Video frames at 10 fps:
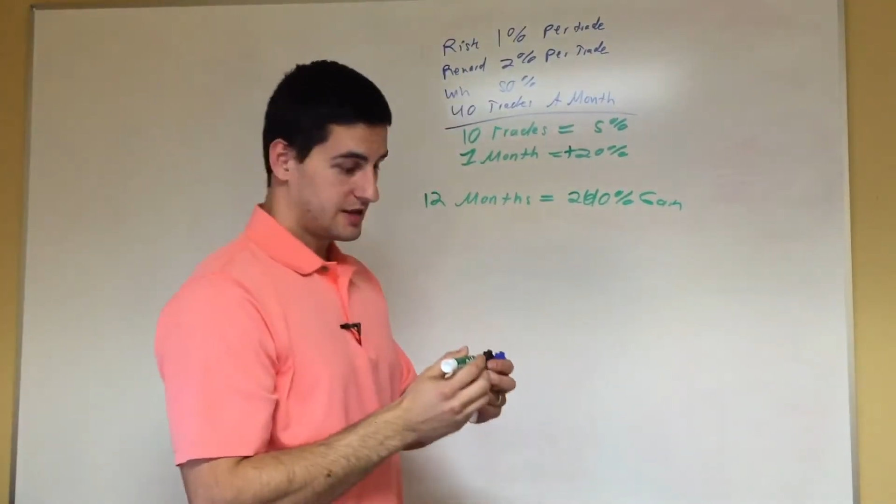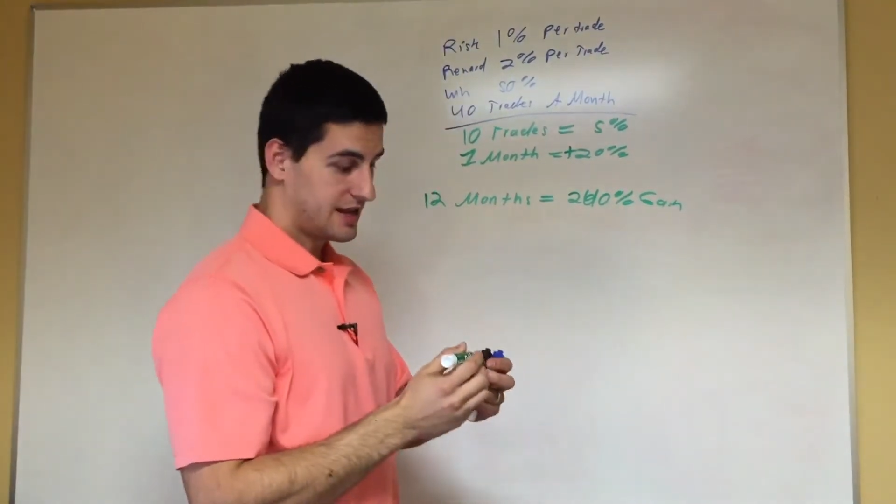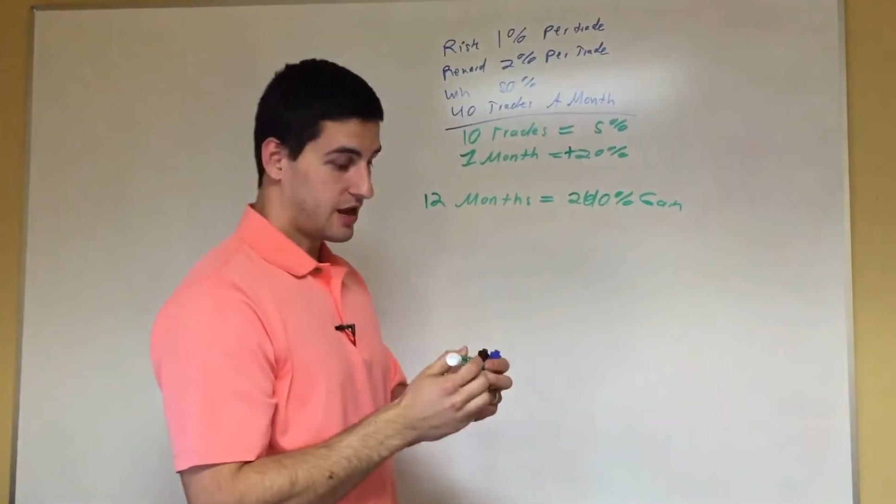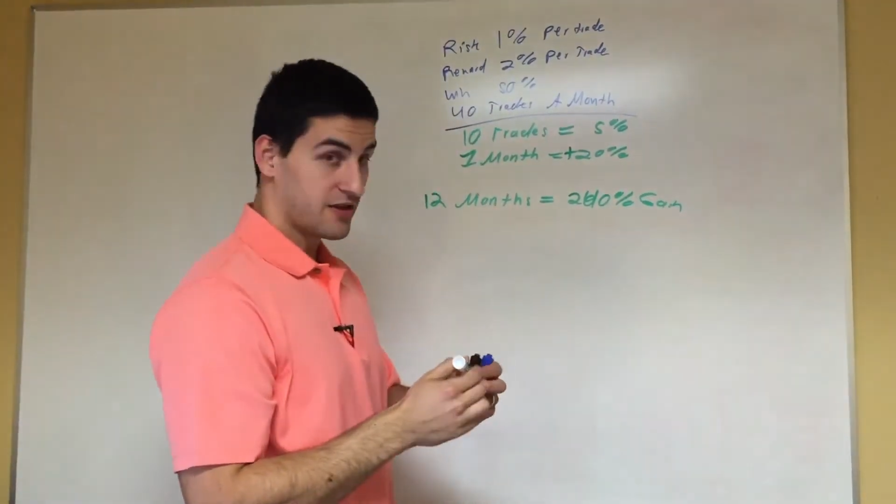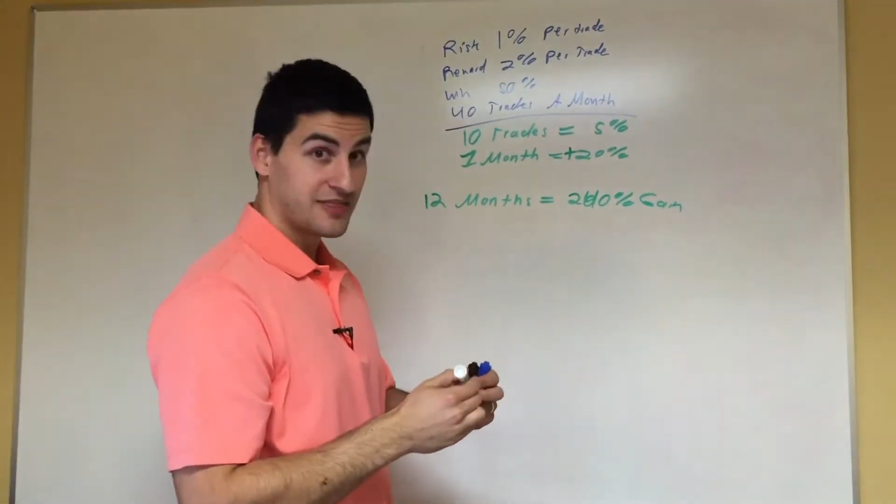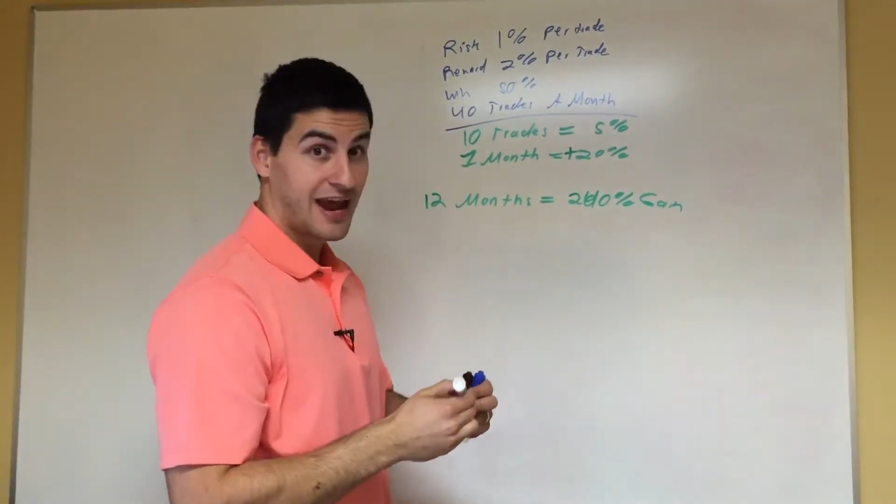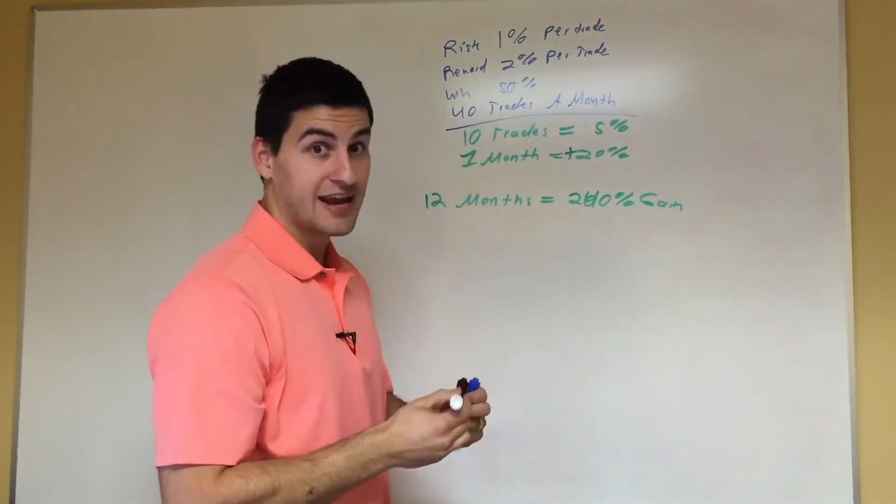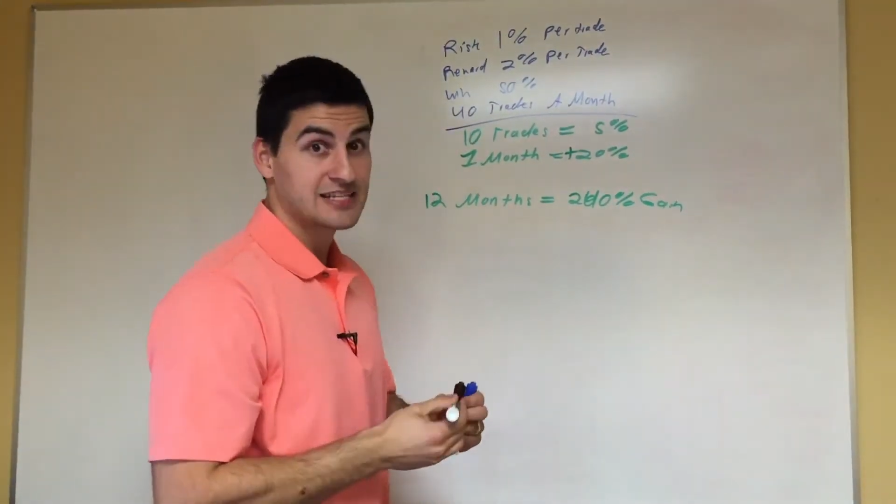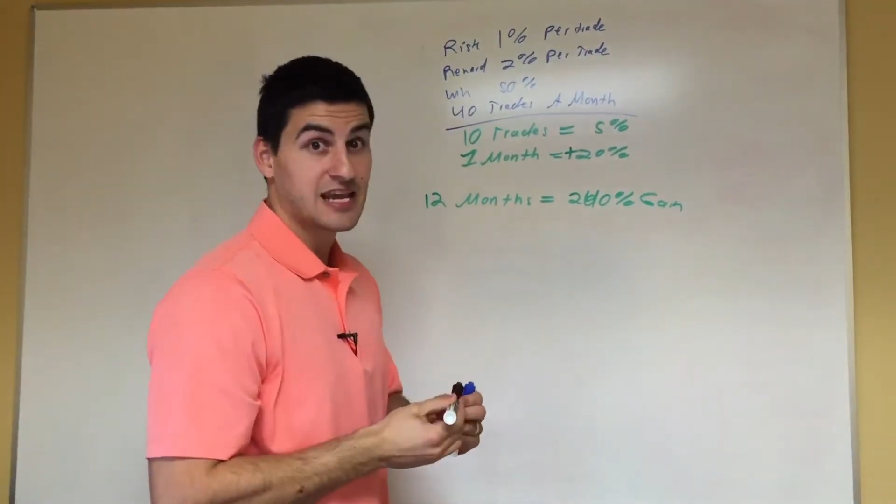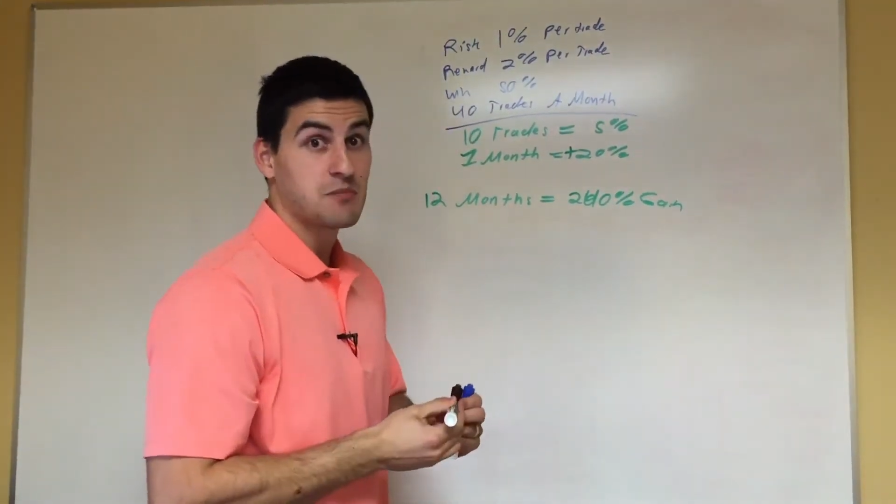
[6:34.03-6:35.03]
Now, that
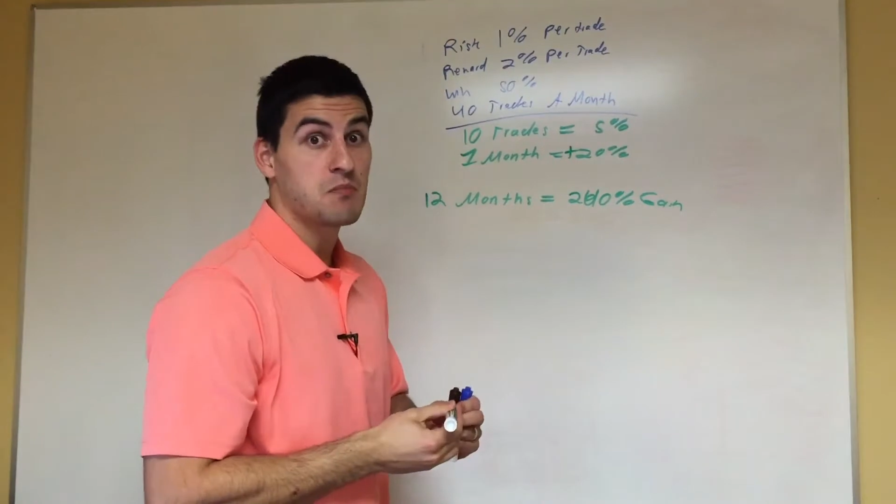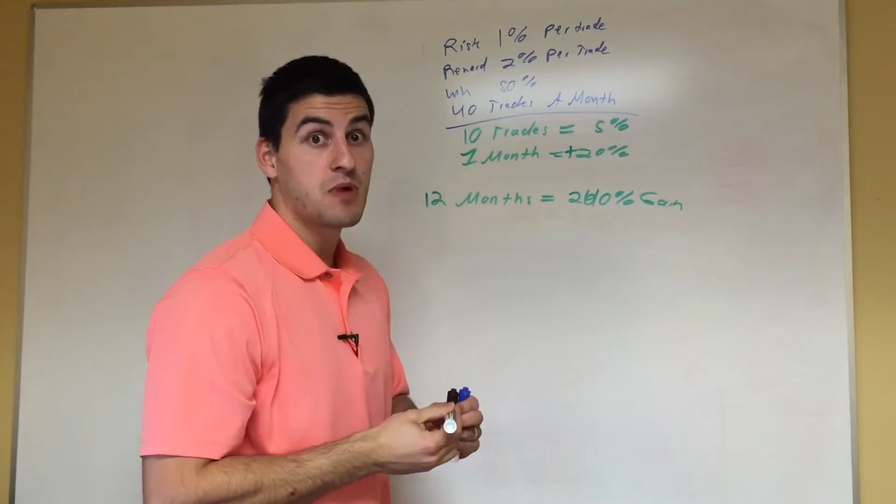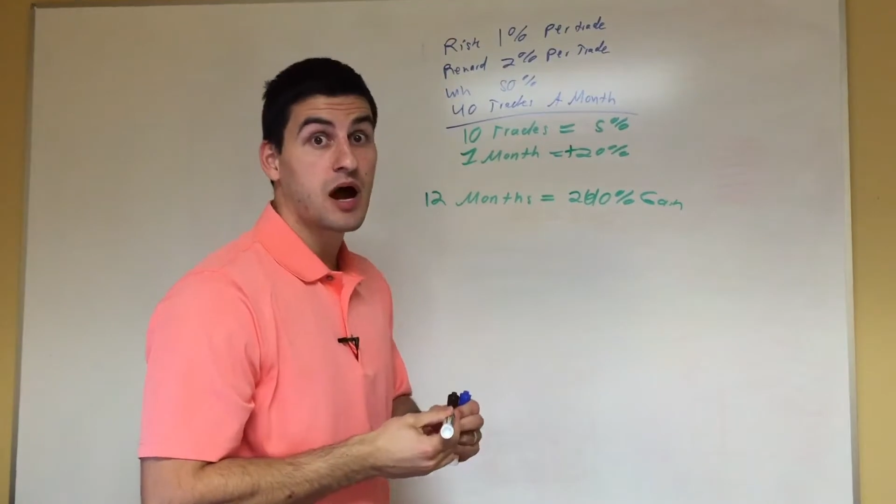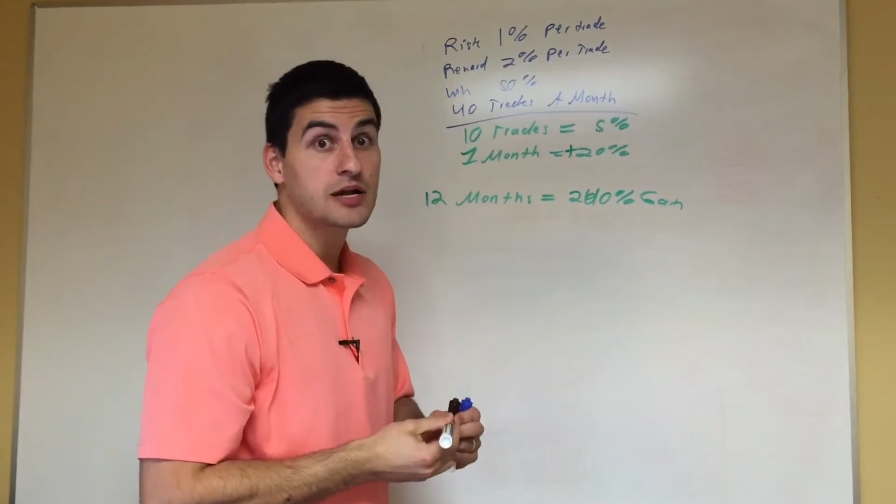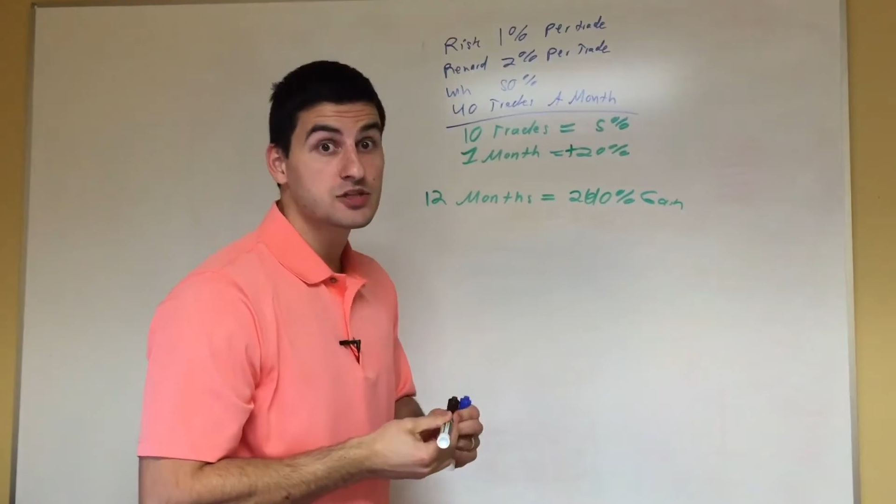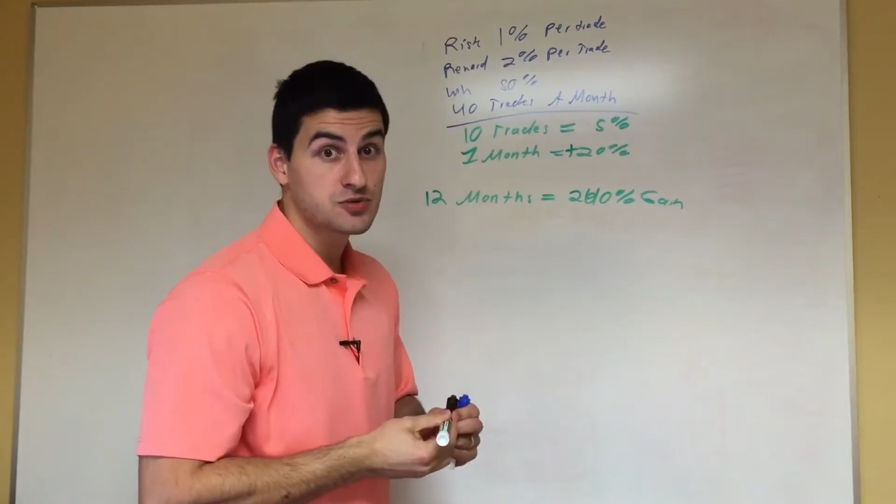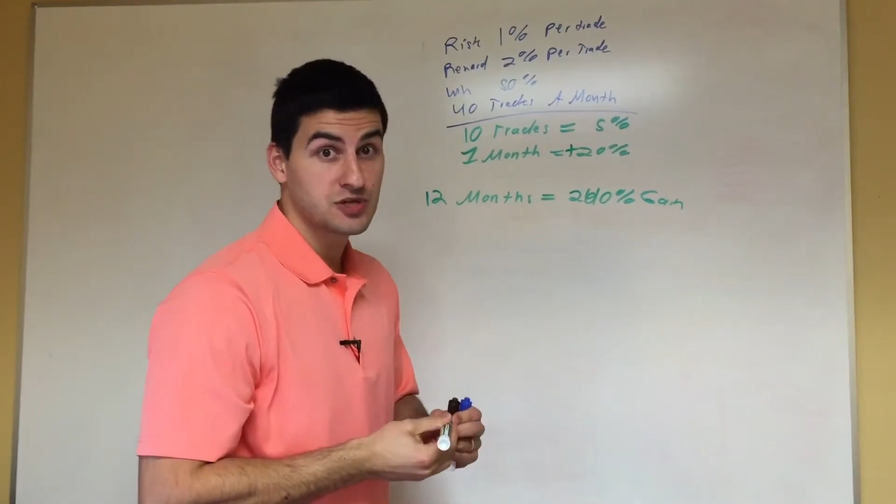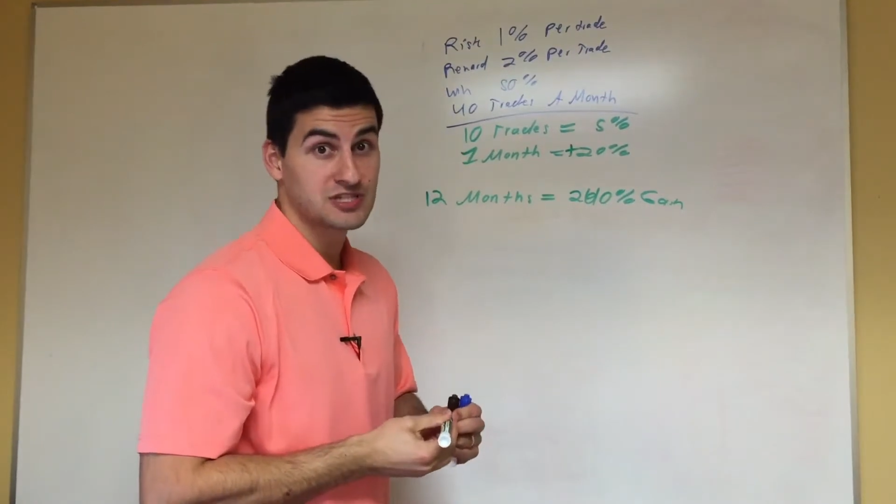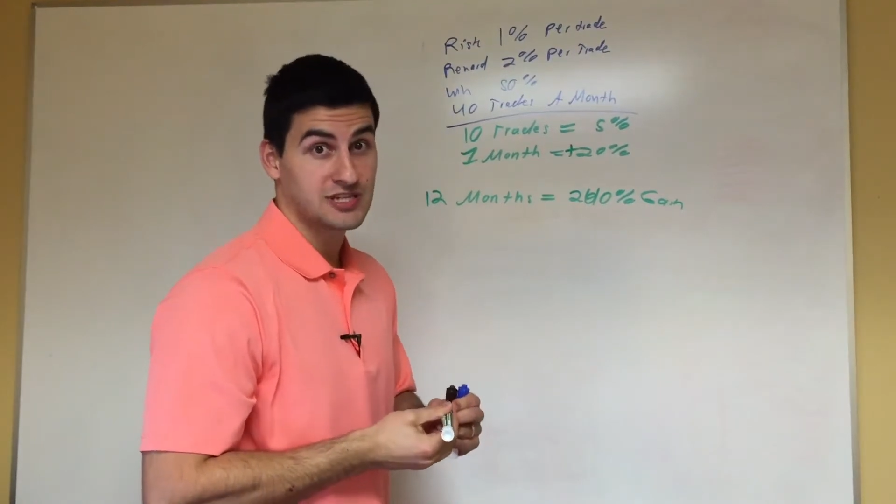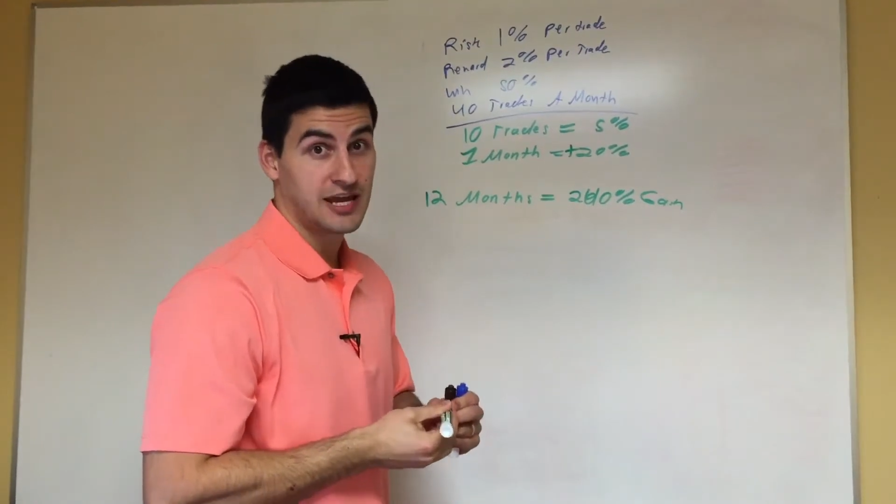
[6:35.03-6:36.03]
is a
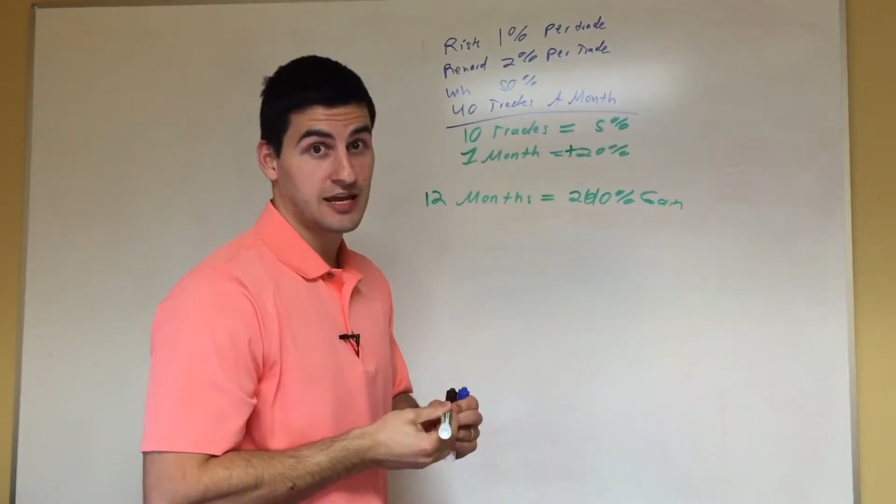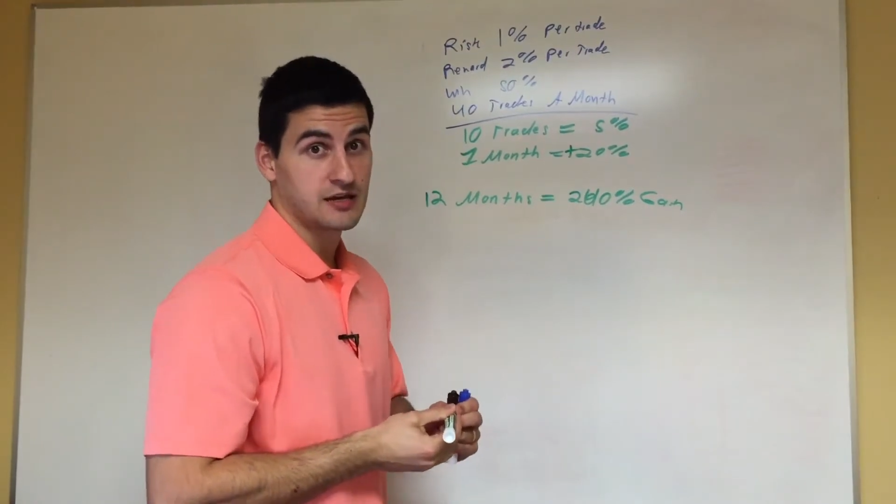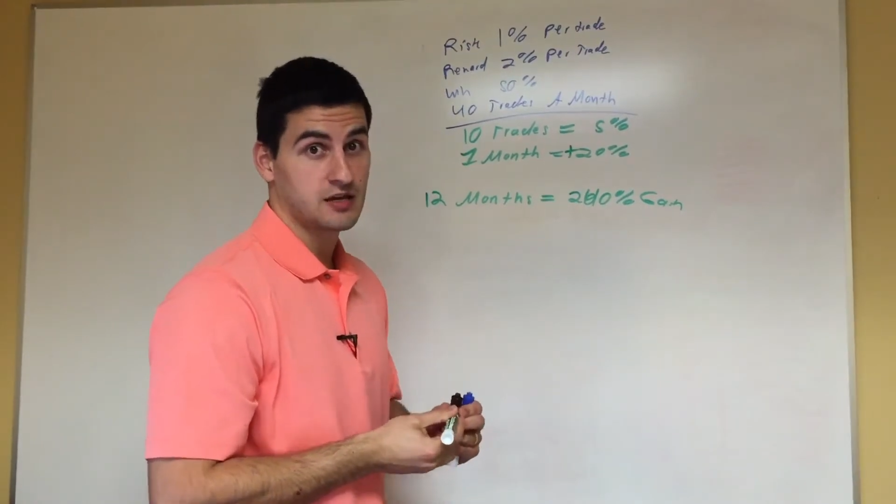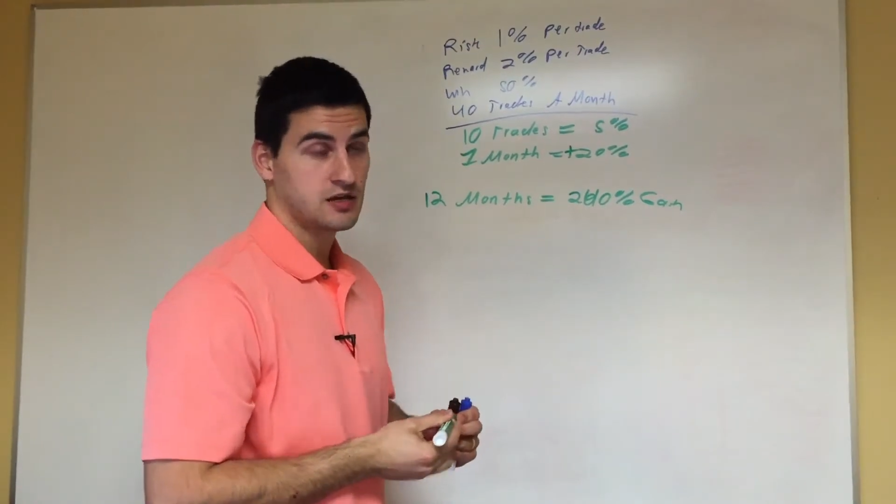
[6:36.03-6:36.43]
monstrous gain,